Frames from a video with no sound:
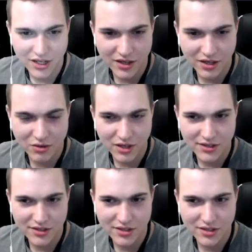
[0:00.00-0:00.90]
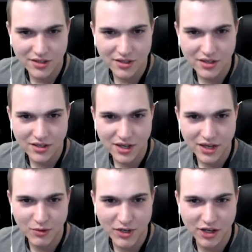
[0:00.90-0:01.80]
I think it was.
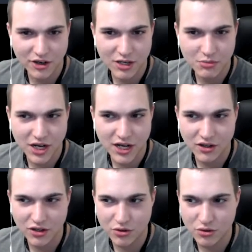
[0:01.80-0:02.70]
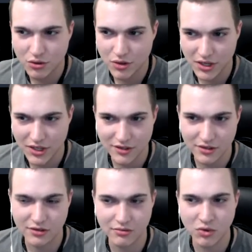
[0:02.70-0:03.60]
And we can already buy it on KuCoin.
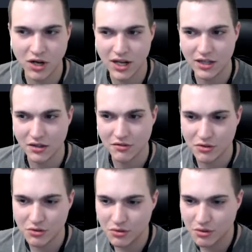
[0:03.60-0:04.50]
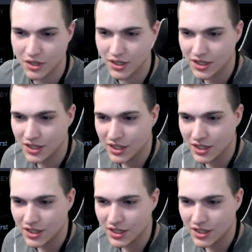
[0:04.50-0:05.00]
This is why I love KuCoin.